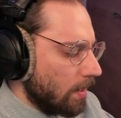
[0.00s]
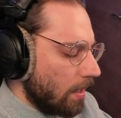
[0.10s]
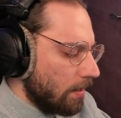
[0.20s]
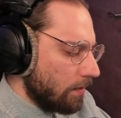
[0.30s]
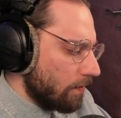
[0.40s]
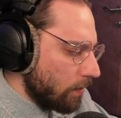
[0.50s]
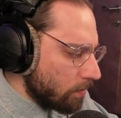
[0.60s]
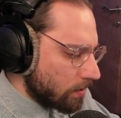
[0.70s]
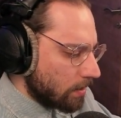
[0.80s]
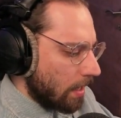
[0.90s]
and you've
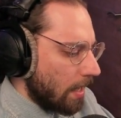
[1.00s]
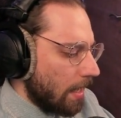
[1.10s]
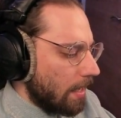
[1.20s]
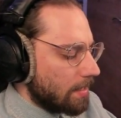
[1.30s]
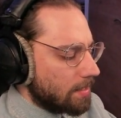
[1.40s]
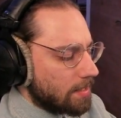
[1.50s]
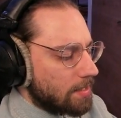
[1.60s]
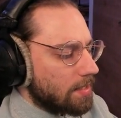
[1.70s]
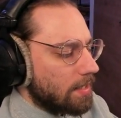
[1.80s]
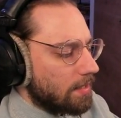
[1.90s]
used
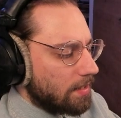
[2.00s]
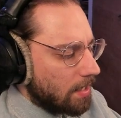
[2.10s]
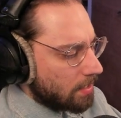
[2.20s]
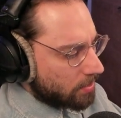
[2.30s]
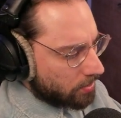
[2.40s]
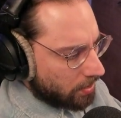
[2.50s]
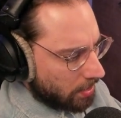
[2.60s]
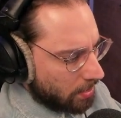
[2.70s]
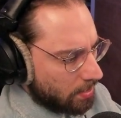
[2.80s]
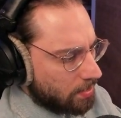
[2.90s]
existing
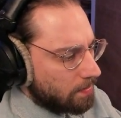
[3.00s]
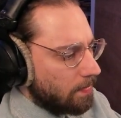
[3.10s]
textures,